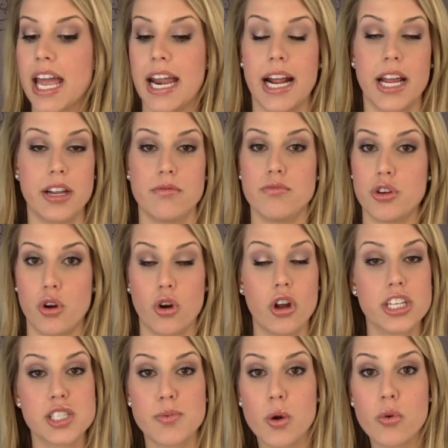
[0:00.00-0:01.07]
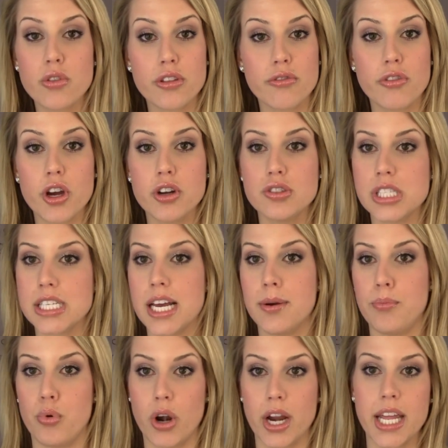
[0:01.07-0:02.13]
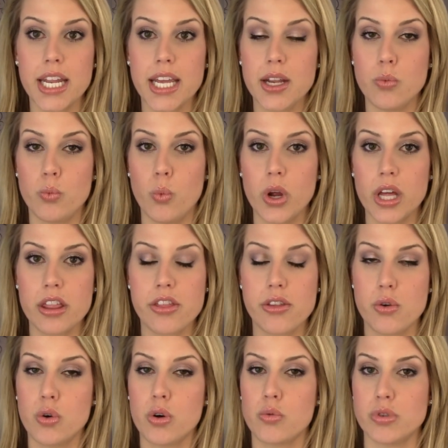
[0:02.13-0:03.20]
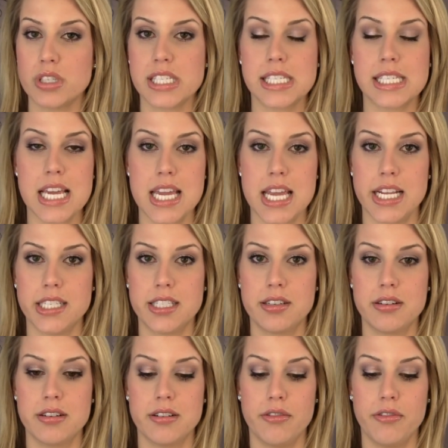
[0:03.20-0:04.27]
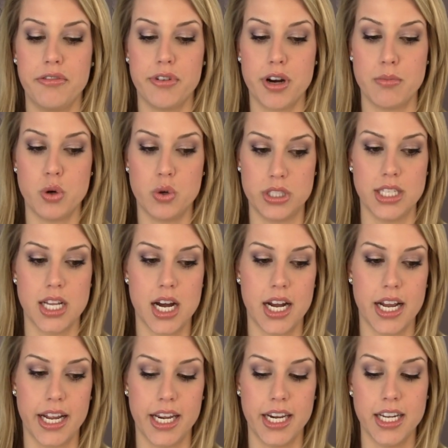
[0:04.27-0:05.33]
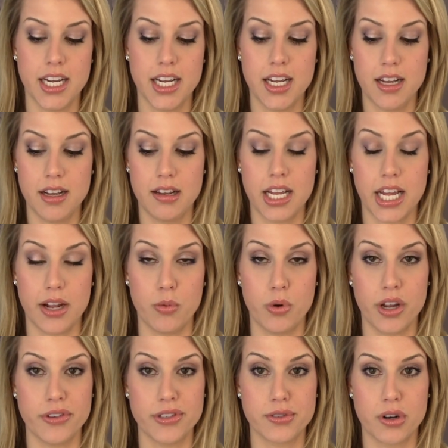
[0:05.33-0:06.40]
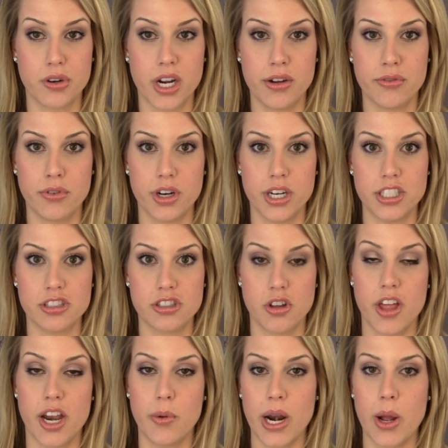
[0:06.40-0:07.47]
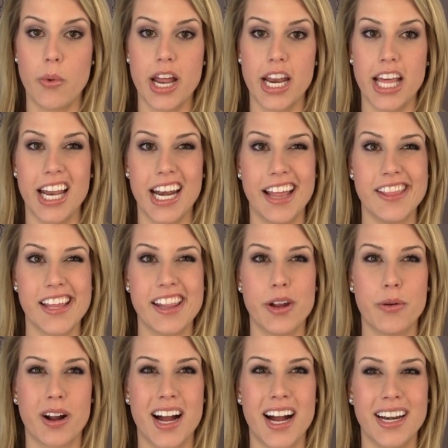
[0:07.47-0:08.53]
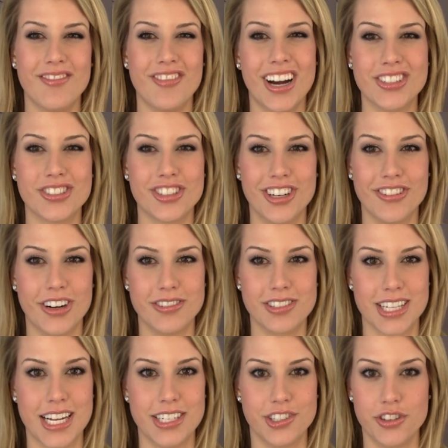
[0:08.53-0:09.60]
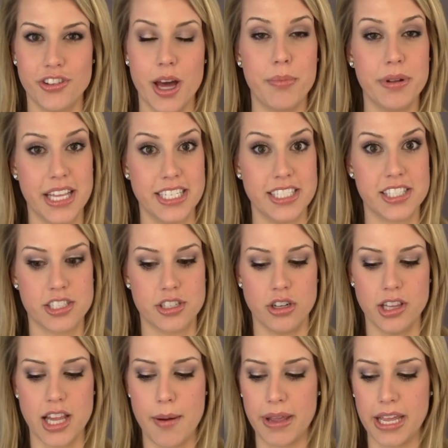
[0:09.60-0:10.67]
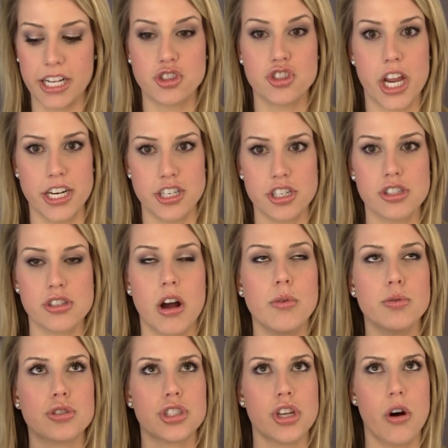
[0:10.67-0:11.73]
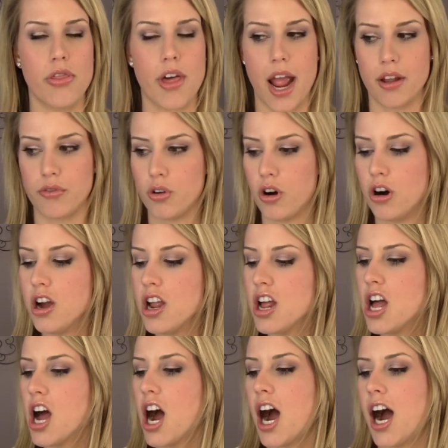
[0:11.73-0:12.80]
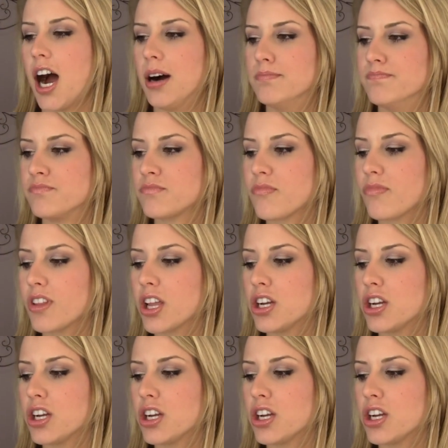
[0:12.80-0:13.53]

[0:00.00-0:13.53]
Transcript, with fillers: And I, the girl I spoke with on the phone said, bring it in with your receipt from online and we'll give you store credit for it. So then when I went in, and then they were kind of not sure if I was allowed to do that, but they still let me exchange it. So I was so thankful. Um,